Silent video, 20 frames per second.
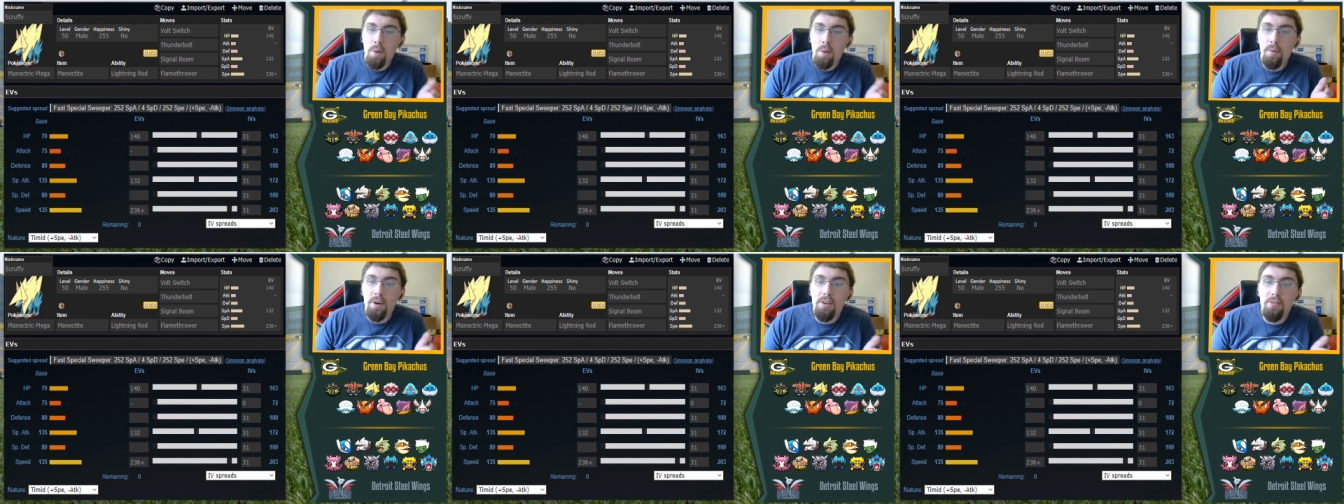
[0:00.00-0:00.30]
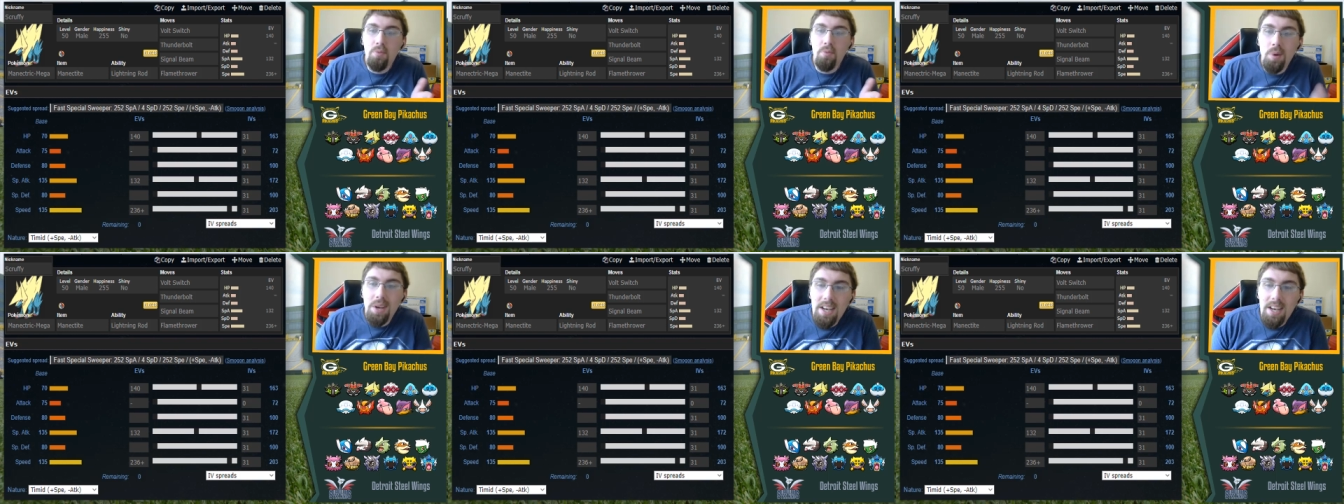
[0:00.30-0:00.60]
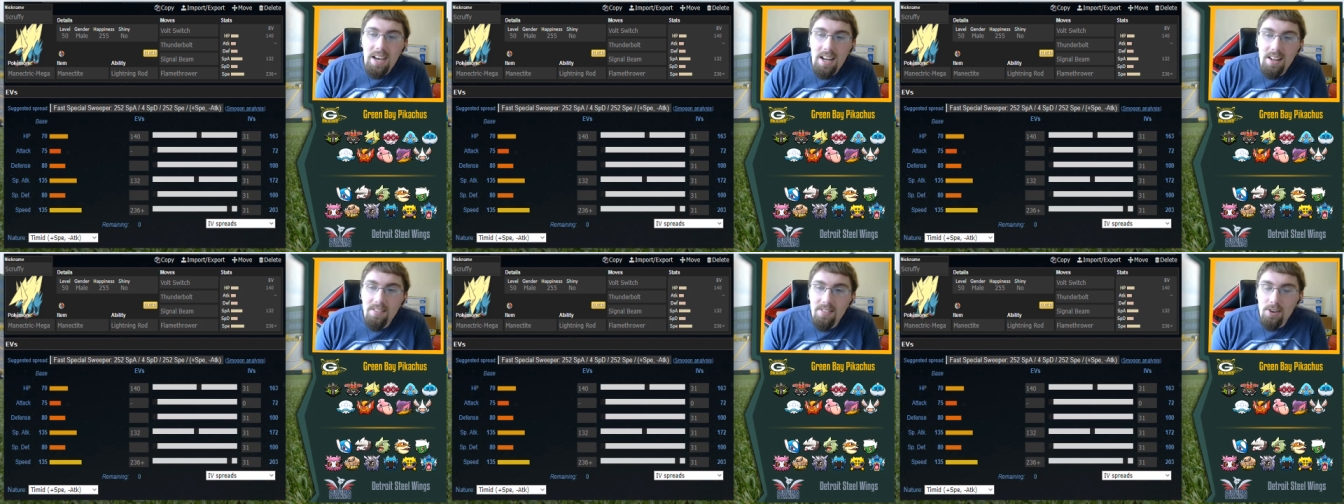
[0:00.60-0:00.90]
but if we
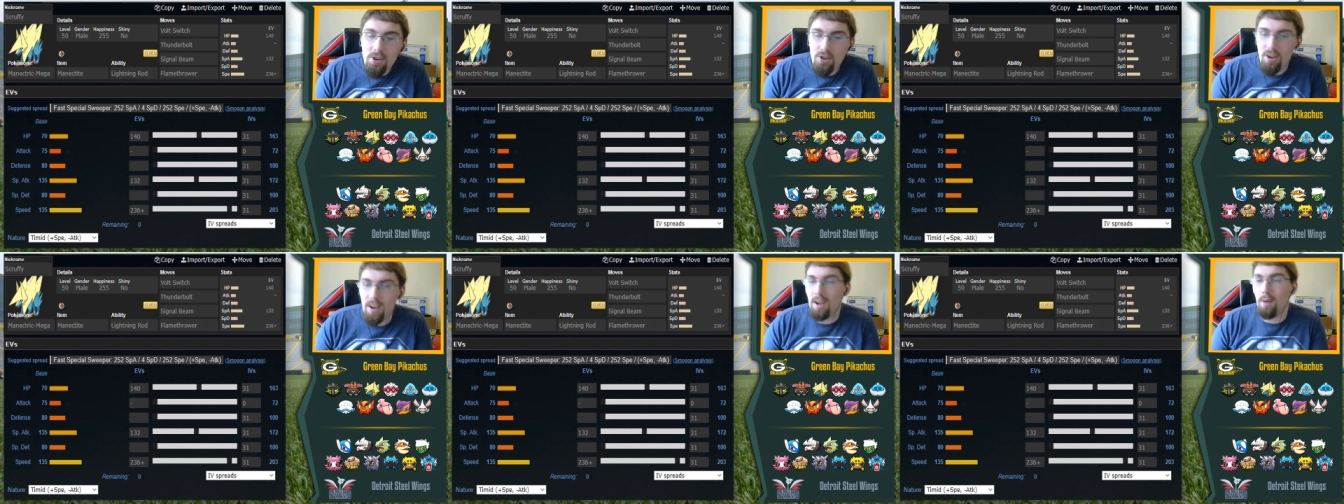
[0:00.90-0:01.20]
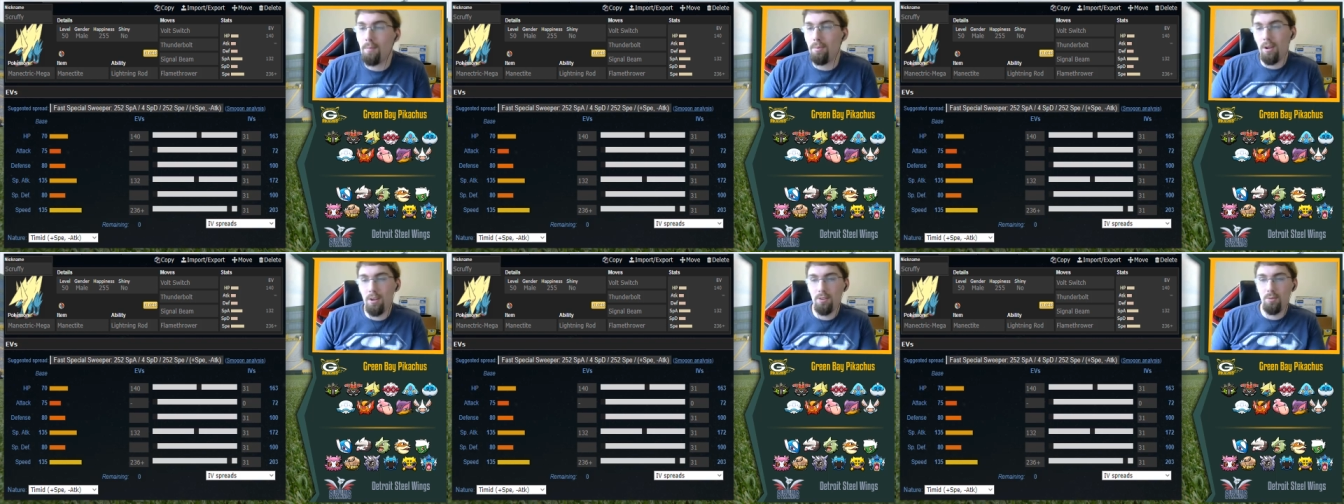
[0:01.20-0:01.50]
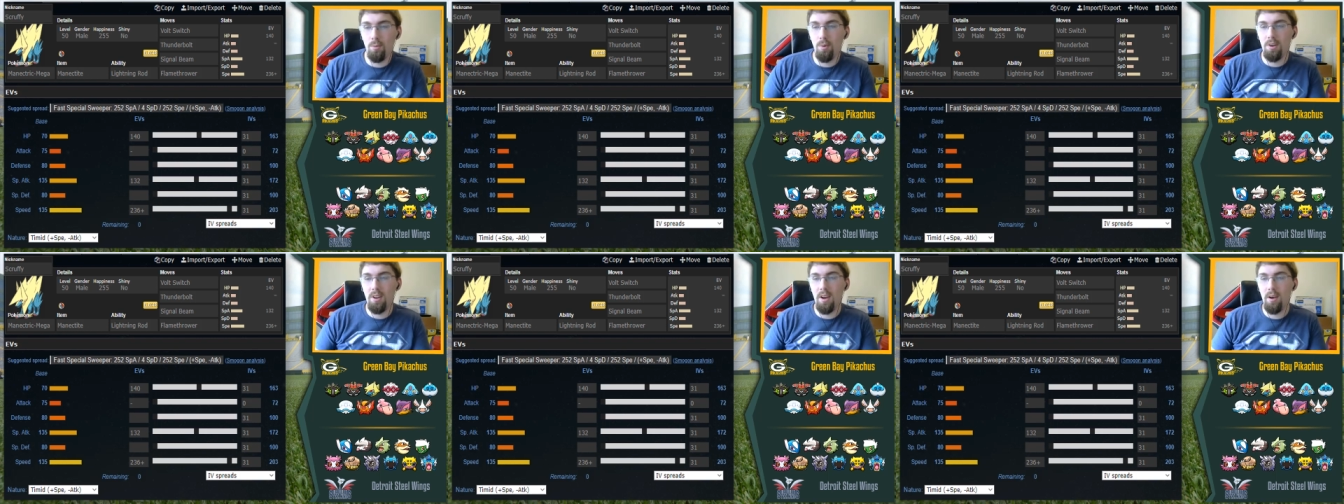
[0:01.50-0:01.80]
needed to check a
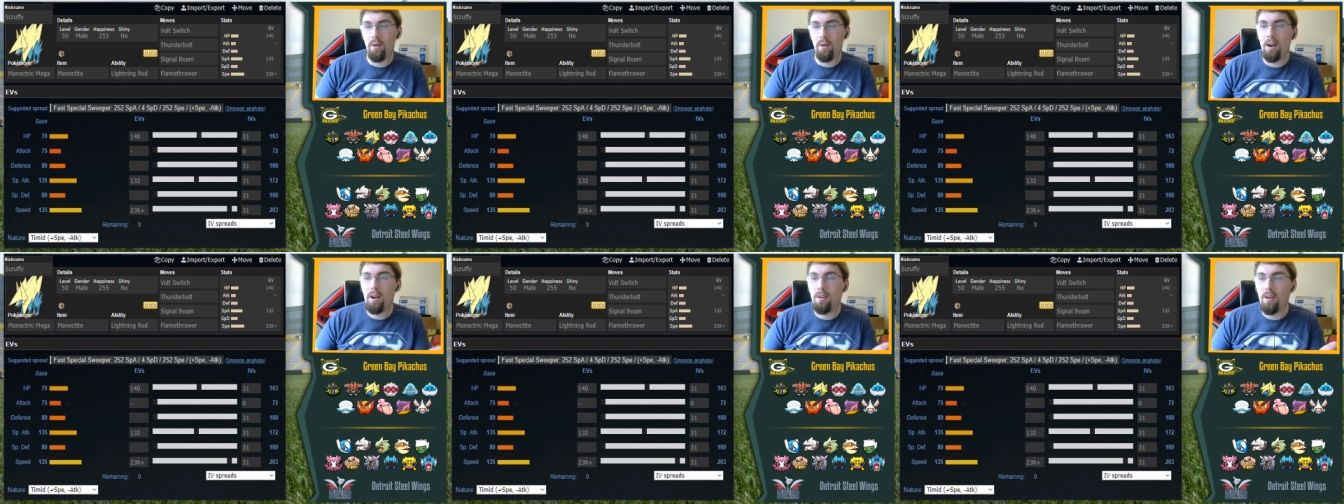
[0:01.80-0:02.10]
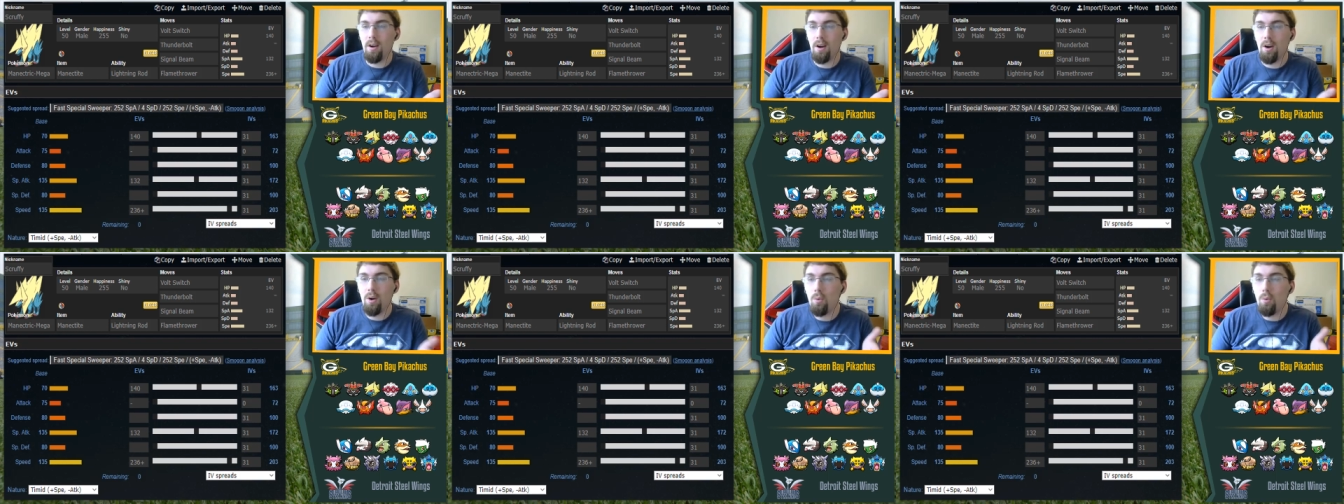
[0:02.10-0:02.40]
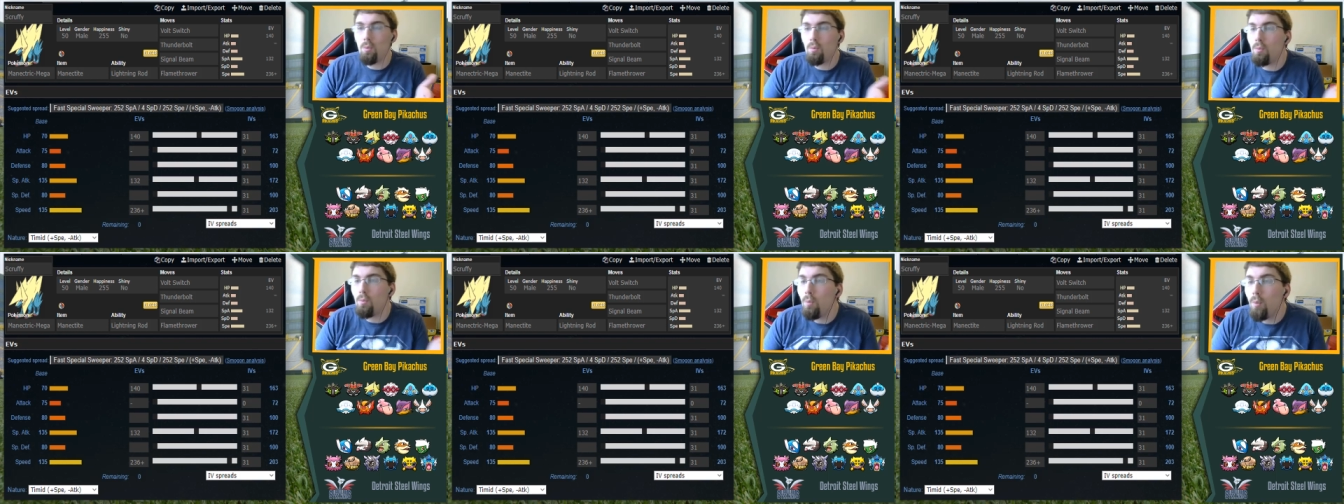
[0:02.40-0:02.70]
plus one Tyranitar,